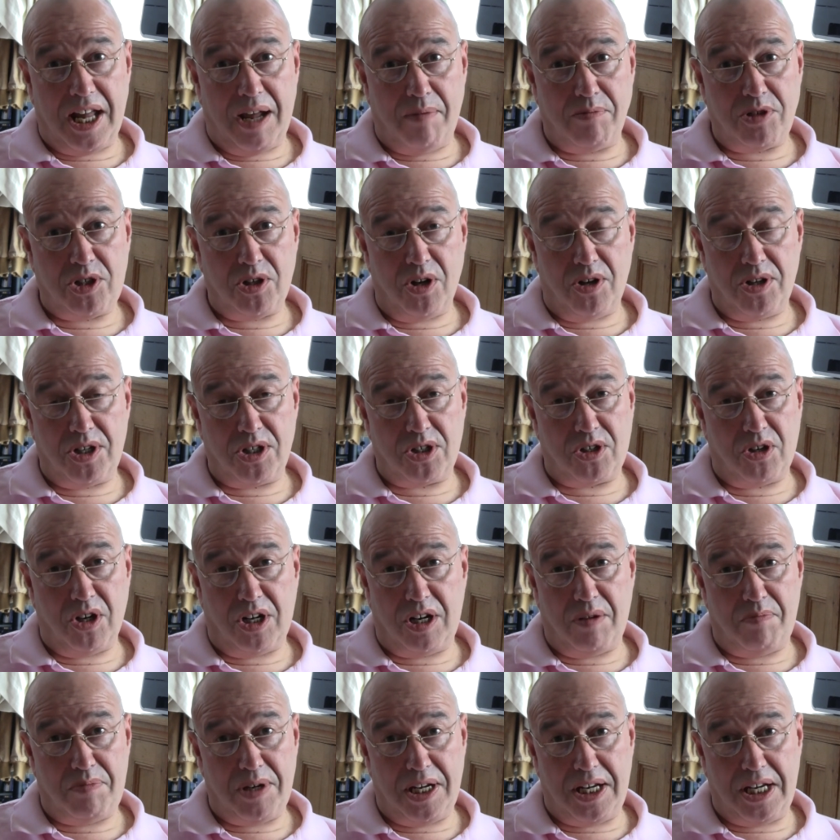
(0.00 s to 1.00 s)
I'm sure there's
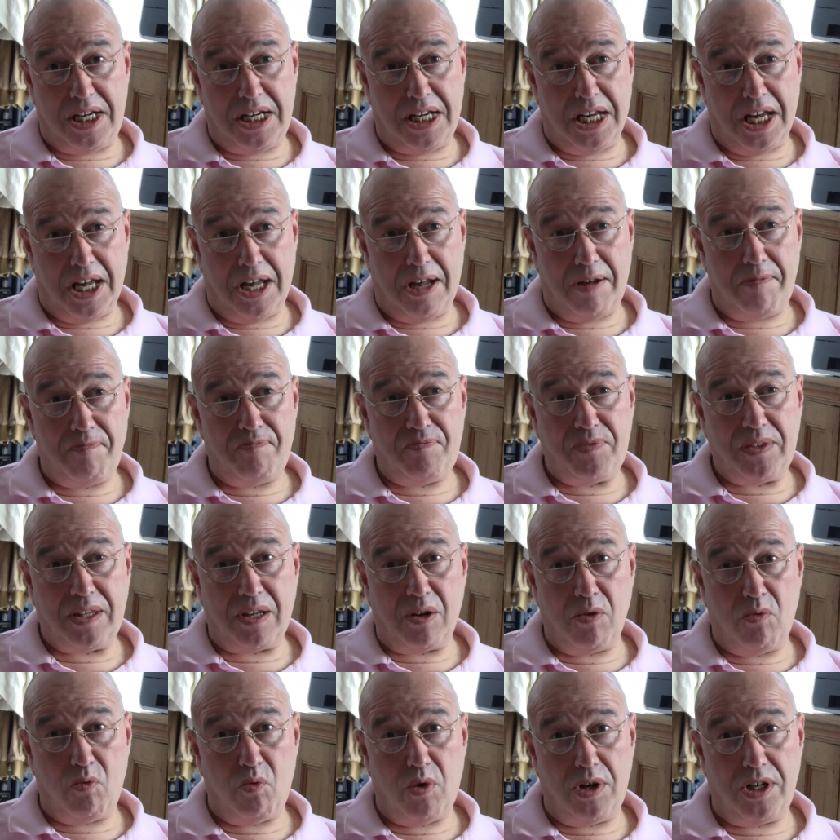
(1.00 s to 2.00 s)
going to be uh,
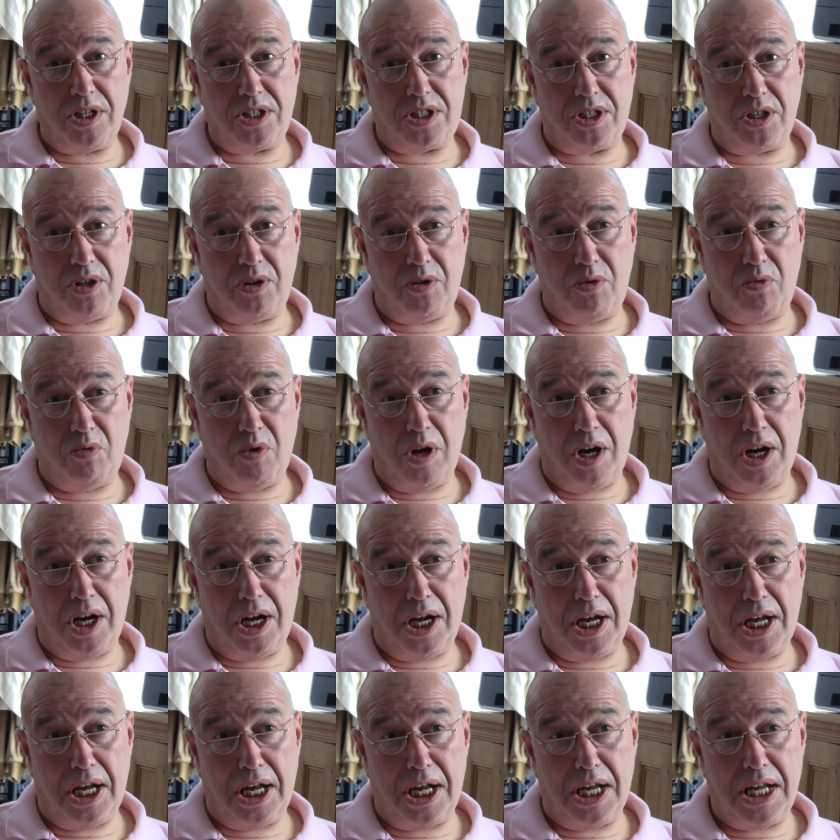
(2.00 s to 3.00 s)
one or two
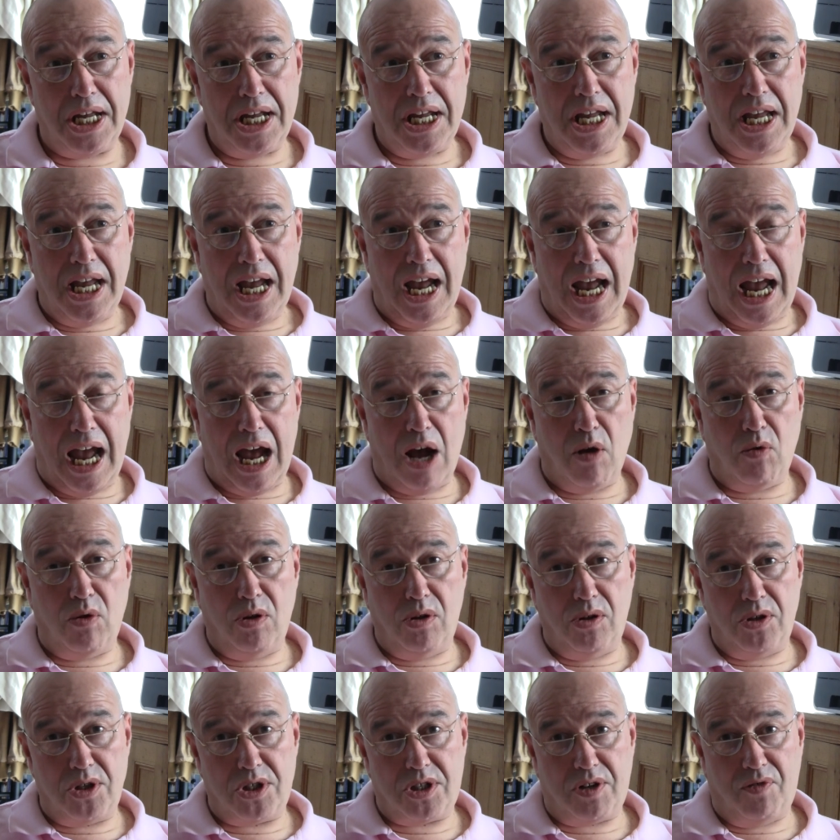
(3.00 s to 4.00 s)
uh,
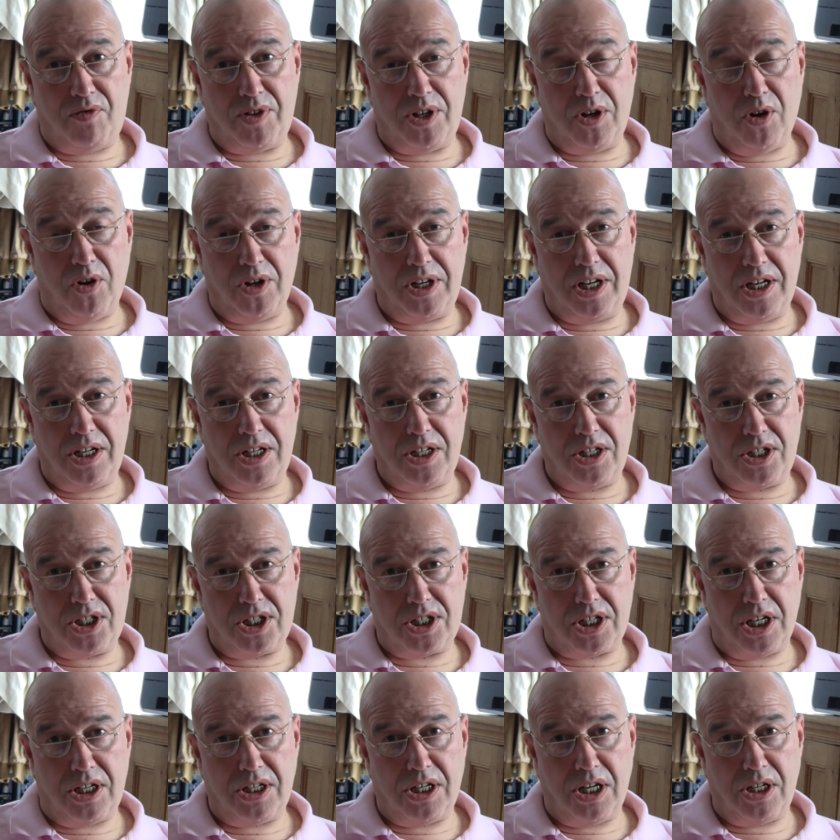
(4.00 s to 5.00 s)
howls of
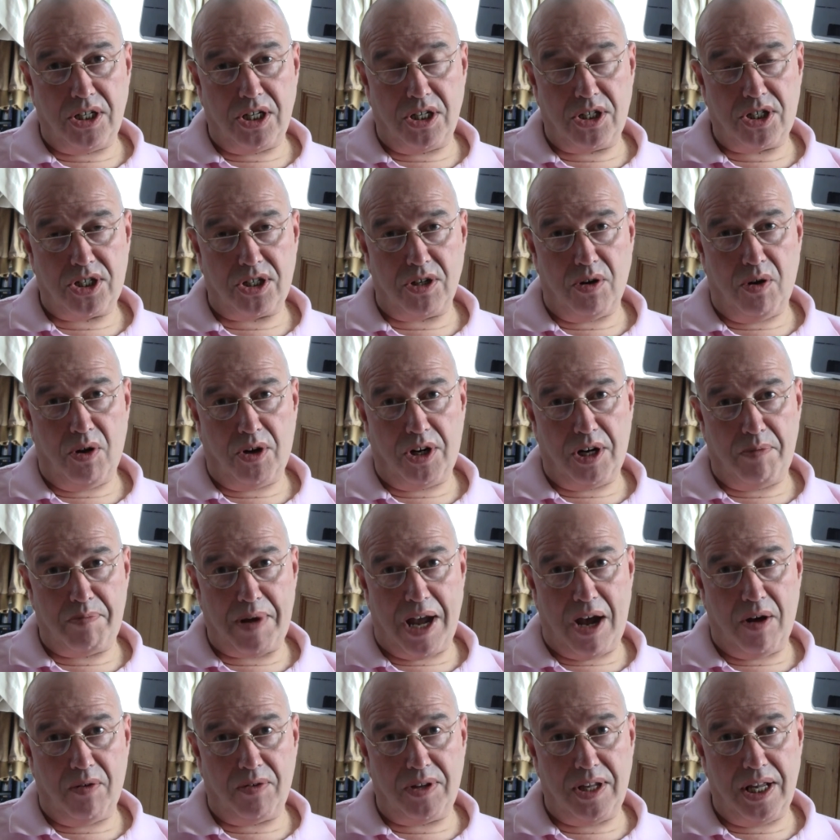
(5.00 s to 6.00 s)
annoyance and, and so on
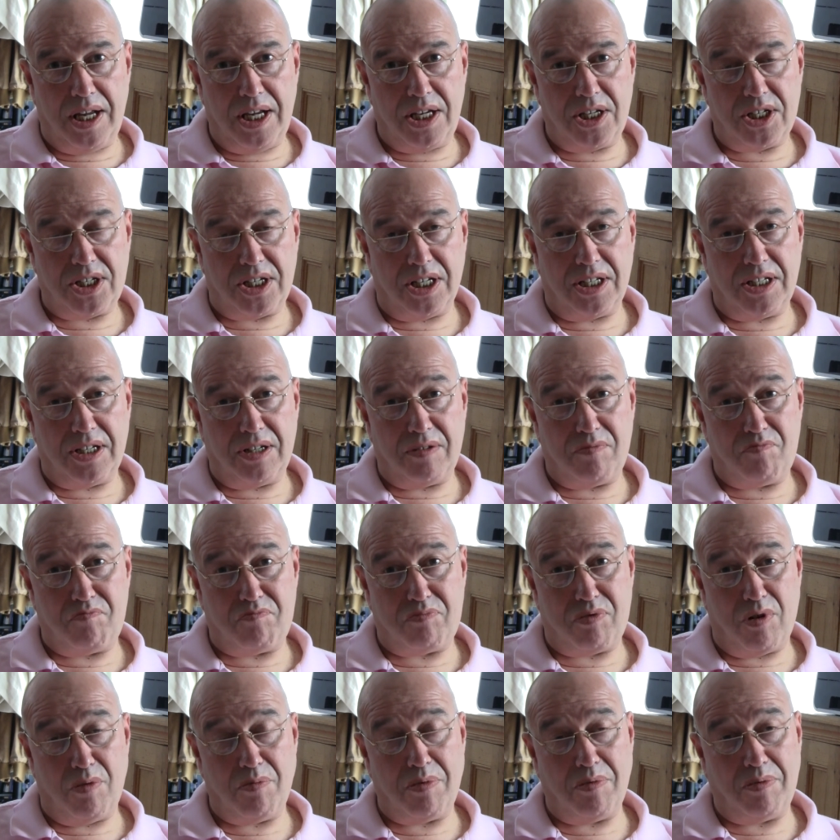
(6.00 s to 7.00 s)
about this, and
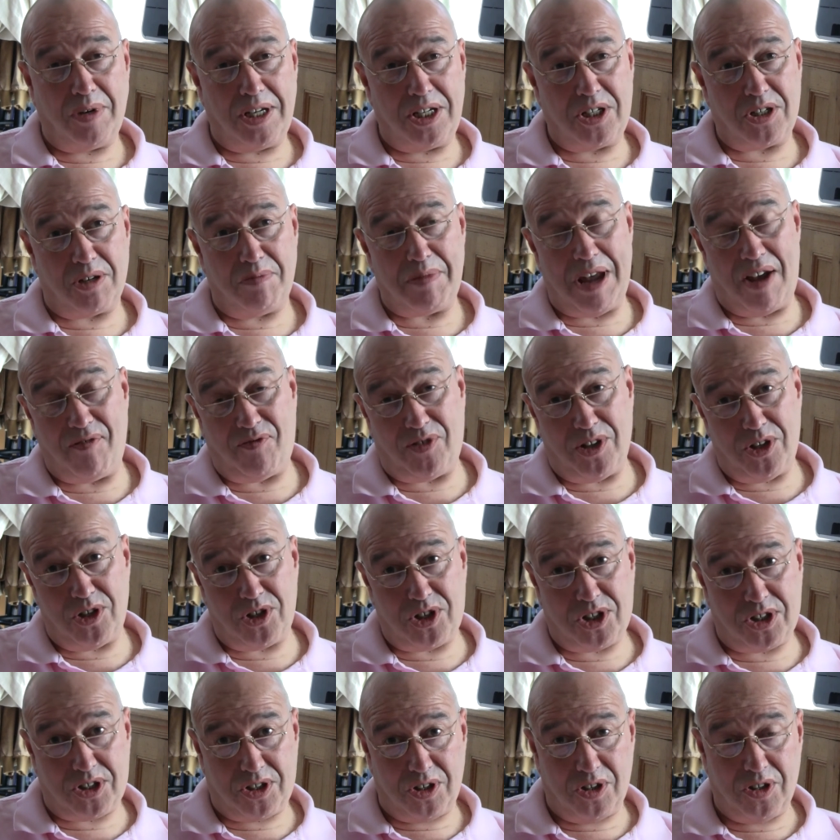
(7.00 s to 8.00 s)
probably some
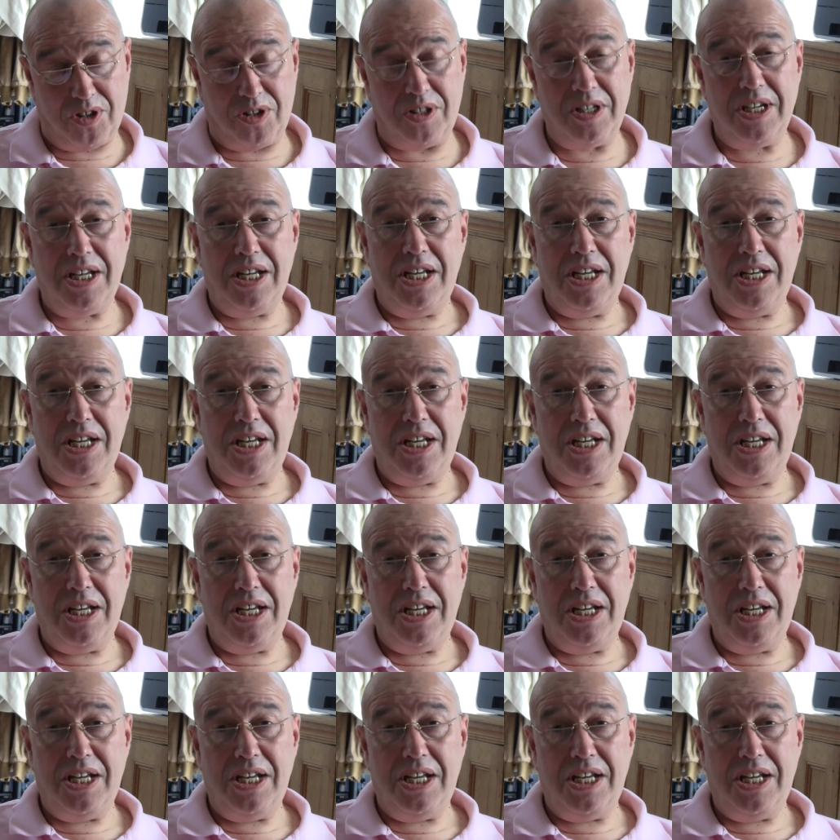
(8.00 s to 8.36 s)
efforts to